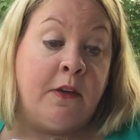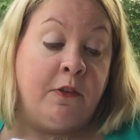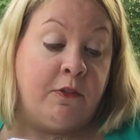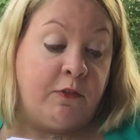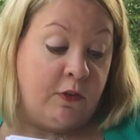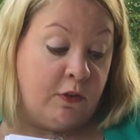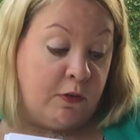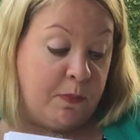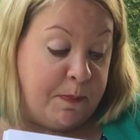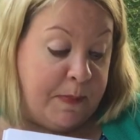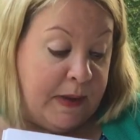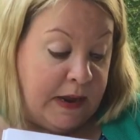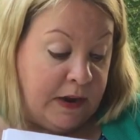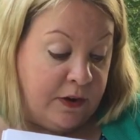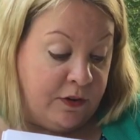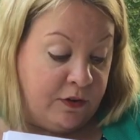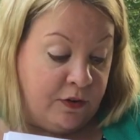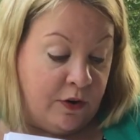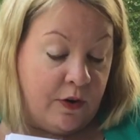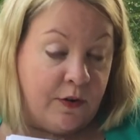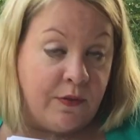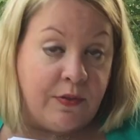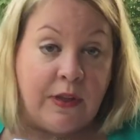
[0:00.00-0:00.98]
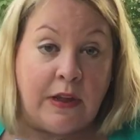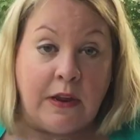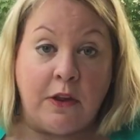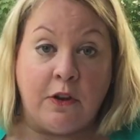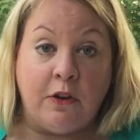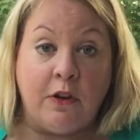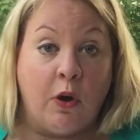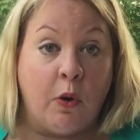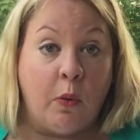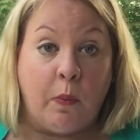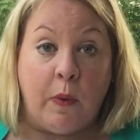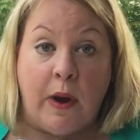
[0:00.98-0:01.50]
Just make sure that you
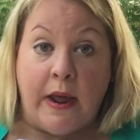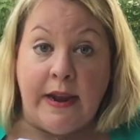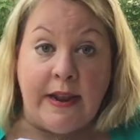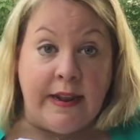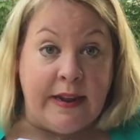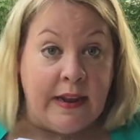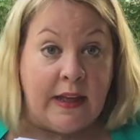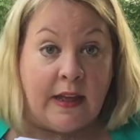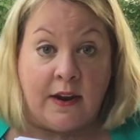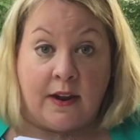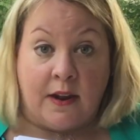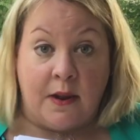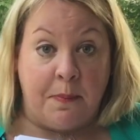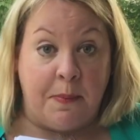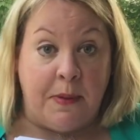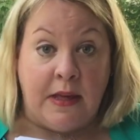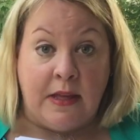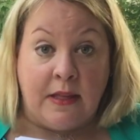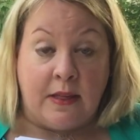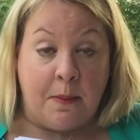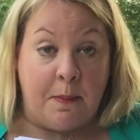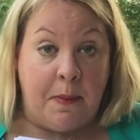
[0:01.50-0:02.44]
don't write it down on a piece